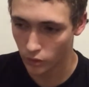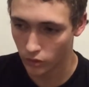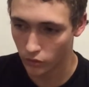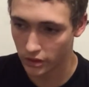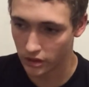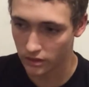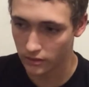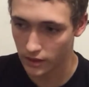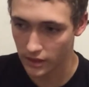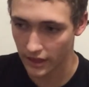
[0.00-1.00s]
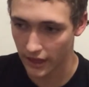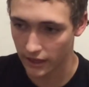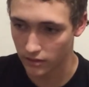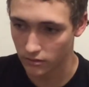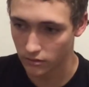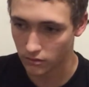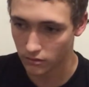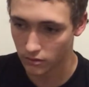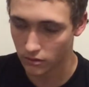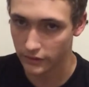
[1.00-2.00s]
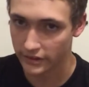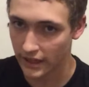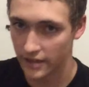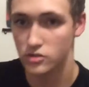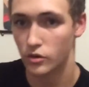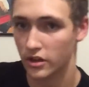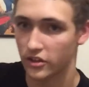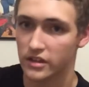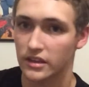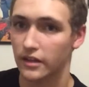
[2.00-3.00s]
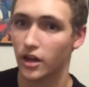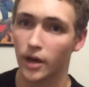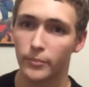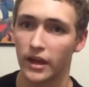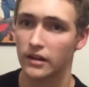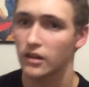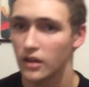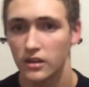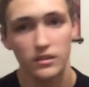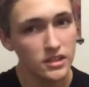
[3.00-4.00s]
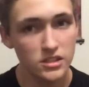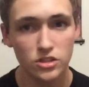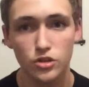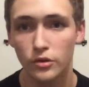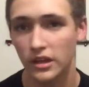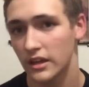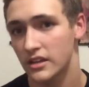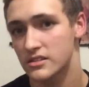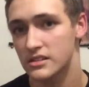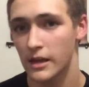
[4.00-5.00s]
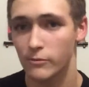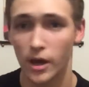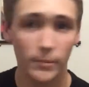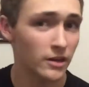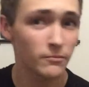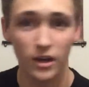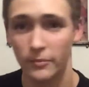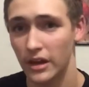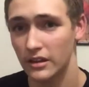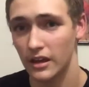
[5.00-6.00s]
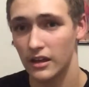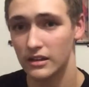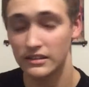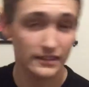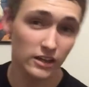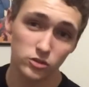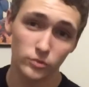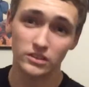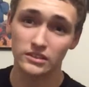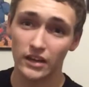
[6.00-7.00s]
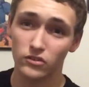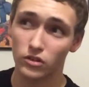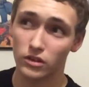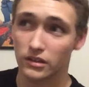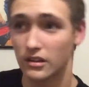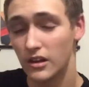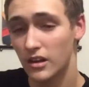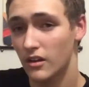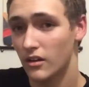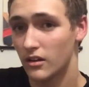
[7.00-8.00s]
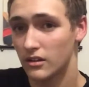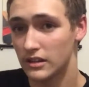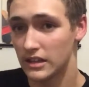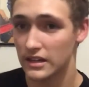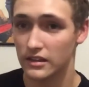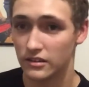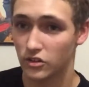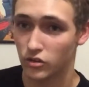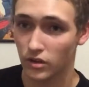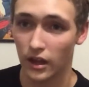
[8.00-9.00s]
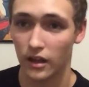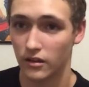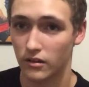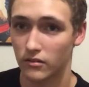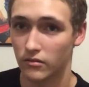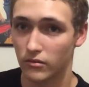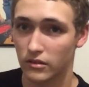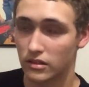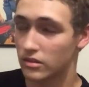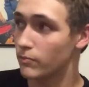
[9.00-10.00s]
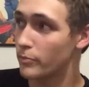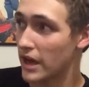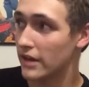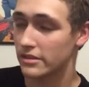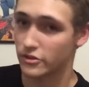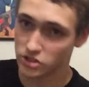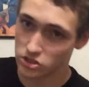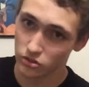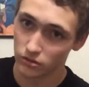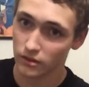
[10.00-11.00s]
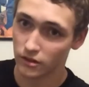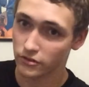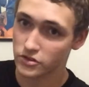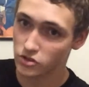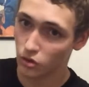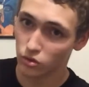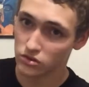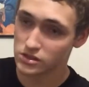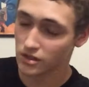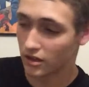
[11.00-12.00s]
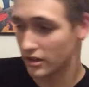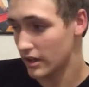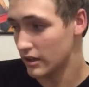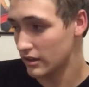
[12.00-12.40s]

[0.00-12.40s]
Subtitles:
With that sort of thing. And then Cuphead. These two kids named Cuphead and Mugman, they dealt with the devil and needed to and bet their souls on it,